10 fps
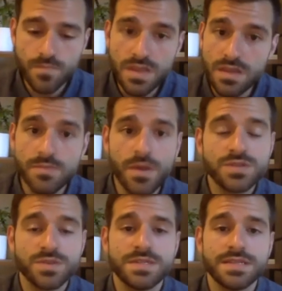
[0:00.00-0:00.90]
And
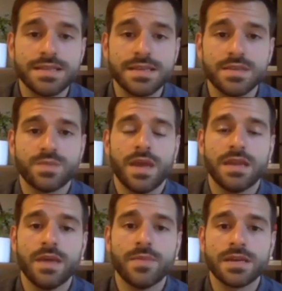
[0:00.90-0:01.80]
most recently, in this
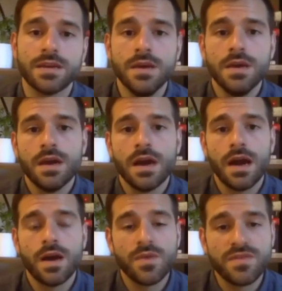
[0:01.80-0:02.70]
pandemic,
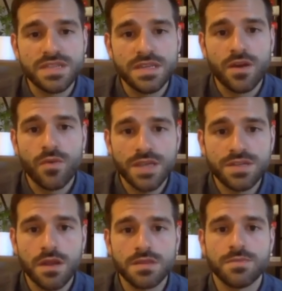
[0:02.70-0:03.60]
uh, we've seen our
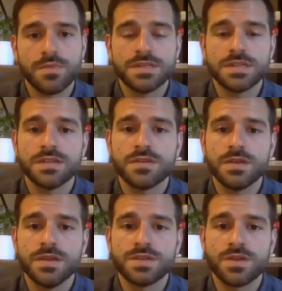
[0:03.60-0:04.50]
restaurants in particular
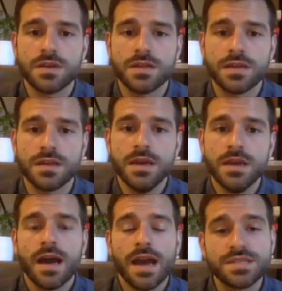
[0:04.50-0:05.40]
really struggling
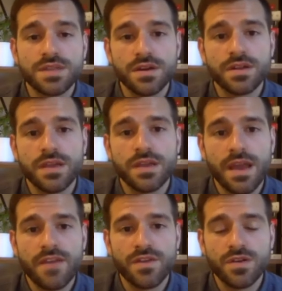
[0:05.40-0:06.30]
I started an
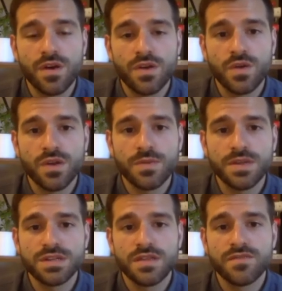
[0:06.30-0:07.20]
effort called North
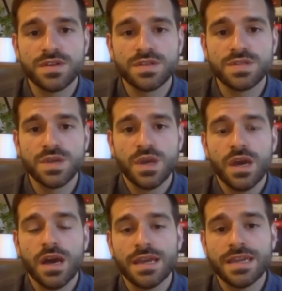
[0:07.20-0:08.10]
Beach Delivers
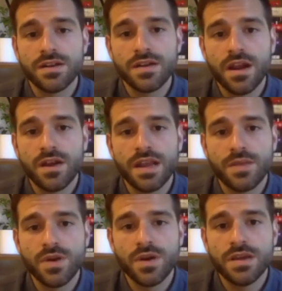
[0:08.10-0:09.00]
uh, here in our
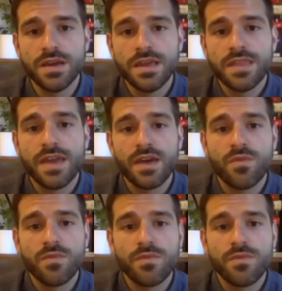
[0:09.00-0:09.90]
neighborhood that
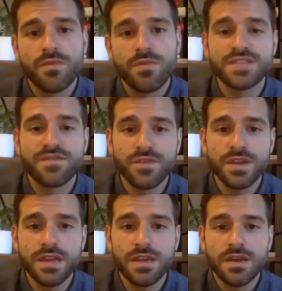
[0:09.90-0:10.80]
provides
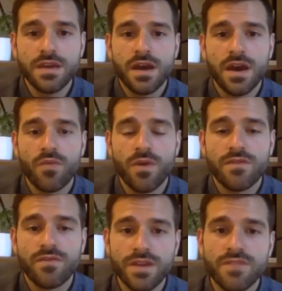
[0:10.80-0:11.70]
free uh,
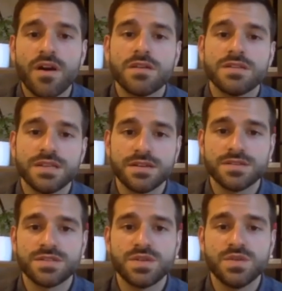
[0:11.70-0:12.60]
free
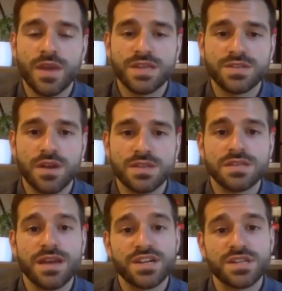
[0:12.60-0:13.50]
volunteers to restaurants
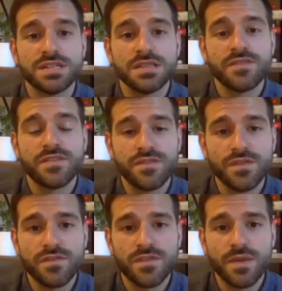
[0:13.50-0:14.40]
to actually deliver
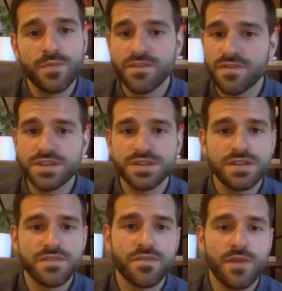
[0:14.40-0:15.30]
food for them. We feature a
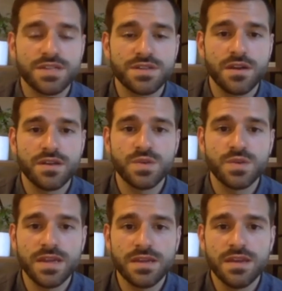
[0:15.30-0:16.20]
different restaurant each
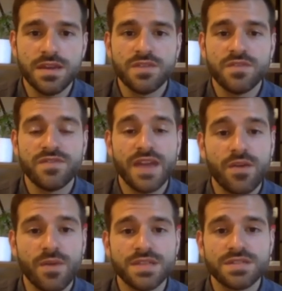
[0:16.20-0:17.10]
week. We've now
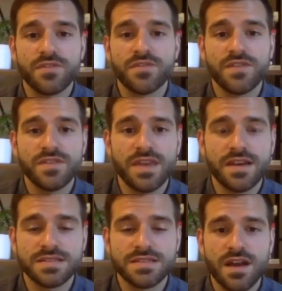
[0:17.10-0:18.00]
raised over fifty
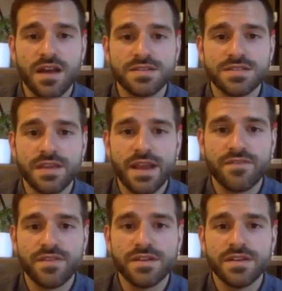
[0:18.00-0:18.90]
thousand dollars in that
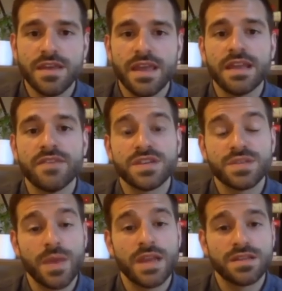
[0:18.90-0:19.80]
effort and have
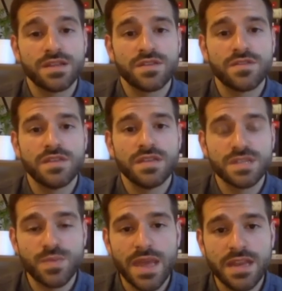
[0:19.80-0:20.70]
expanded to
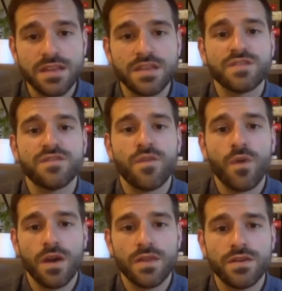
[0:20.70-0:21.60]
expanded it to
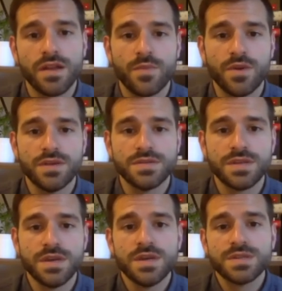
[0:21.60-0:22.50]
four other neighborhoods.
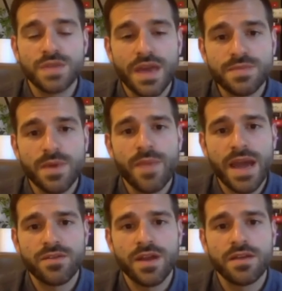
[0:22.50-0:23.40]
So that's my
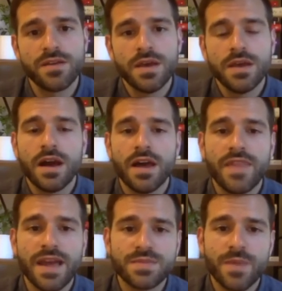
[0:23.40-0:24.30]
background. Uh,
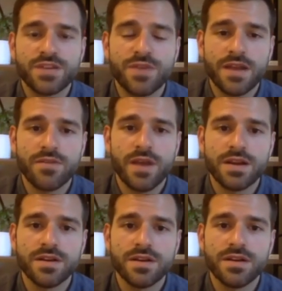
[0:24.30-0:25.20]
that's my track record.